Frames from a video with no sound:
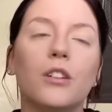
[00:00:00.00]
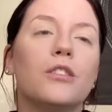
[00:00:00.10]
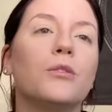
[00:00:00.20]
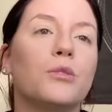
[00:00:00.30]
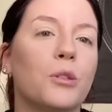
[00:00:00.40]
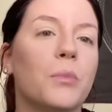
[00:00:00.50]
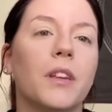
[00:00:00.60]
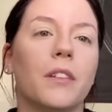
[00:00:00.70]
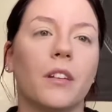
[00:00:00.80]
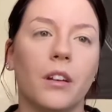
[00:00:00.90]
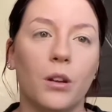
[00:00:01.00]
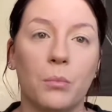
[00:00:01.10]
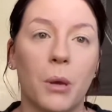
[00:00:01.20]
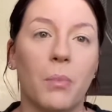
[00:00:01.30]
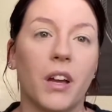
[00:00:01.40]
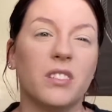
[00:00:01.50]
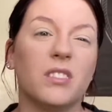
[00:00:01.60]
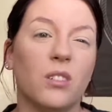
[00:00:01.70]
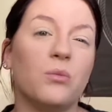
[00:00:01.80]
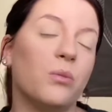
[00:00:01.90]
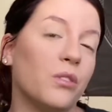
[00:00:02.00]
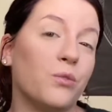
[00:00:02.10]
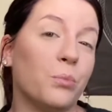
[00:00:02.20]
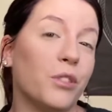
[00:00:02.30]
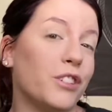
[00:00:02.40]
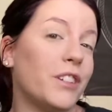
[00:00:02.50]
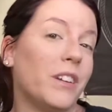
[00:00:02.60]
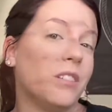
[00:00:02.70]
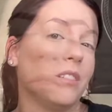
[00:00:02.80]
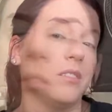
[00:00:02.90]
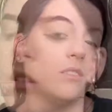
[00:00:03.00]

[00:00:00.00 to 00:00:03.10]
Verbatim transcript: do something that I know my past self would have appreciated.